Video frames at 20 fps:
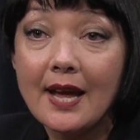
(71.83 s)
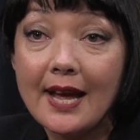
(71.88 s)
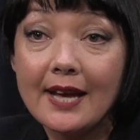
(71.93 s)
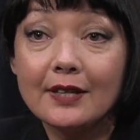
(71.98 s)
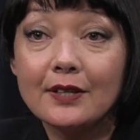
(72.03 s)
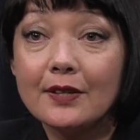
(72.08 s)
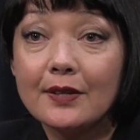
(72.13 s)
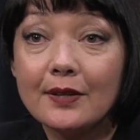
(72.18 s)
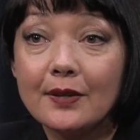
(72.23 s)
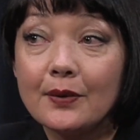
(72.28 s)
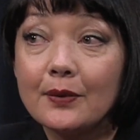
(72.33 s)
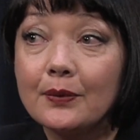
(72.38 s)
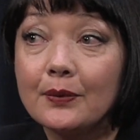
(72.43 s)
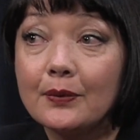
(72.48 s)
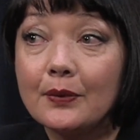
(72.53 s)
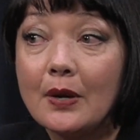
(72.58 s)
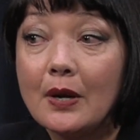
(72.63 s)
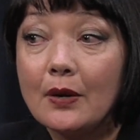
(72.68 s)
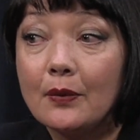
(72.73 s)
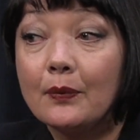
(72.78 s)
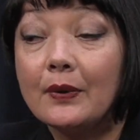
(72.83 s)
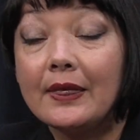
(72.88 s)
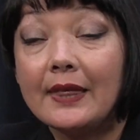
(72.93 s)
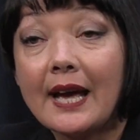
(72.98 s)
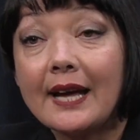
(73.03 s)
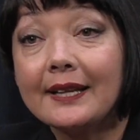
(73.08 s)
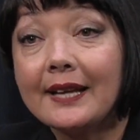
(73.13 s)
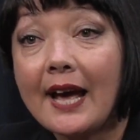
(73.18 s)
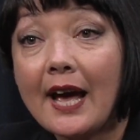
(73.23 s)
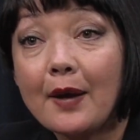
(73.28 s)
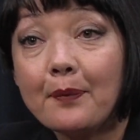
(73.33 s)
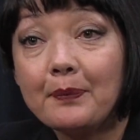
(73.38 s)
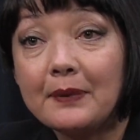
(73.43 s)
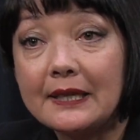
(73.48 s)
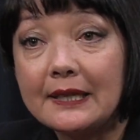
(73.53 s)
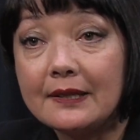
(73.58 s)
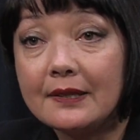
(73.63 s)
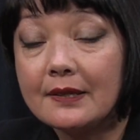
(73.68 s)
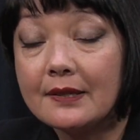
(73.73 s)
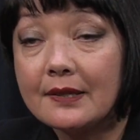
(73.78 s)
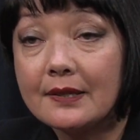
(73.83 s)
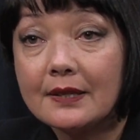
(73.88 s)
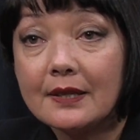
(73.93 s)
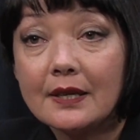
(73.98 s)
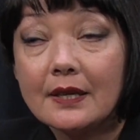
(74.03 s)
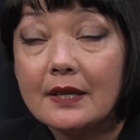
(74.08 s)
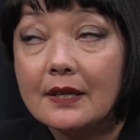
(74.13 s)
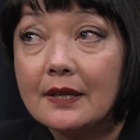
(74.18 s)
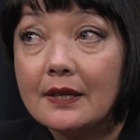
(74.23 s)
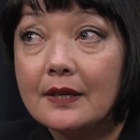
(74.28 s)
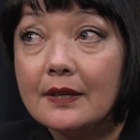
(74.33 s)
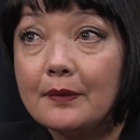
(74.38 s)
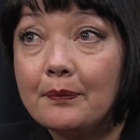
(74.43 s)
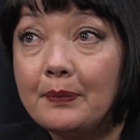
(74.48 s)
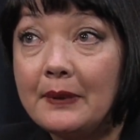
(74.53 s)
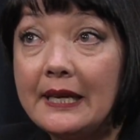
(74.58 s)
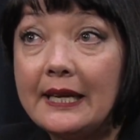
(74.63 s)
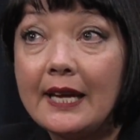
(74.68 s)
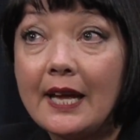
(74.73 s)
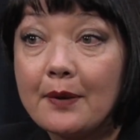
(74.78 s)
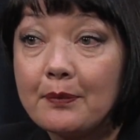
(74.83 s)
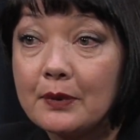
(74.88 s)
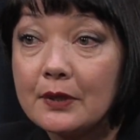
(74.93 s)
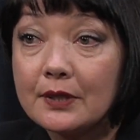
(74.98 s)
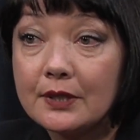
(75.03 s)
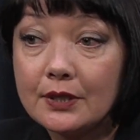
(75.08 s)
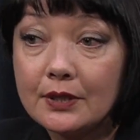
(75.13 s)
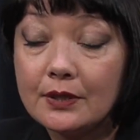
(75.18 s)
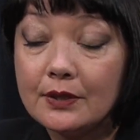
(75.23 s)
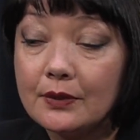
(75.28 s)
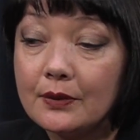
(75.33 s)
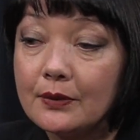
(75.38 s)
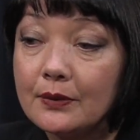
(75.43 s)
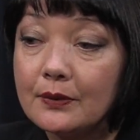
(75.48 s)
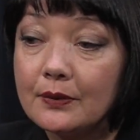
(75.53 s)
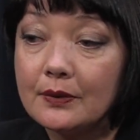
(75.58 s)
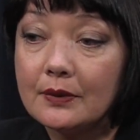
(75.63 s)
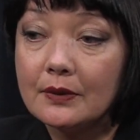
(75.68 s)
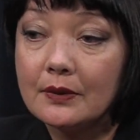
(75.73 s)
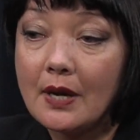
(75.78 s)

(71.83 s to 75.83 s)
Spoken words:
And so when that happens, being able to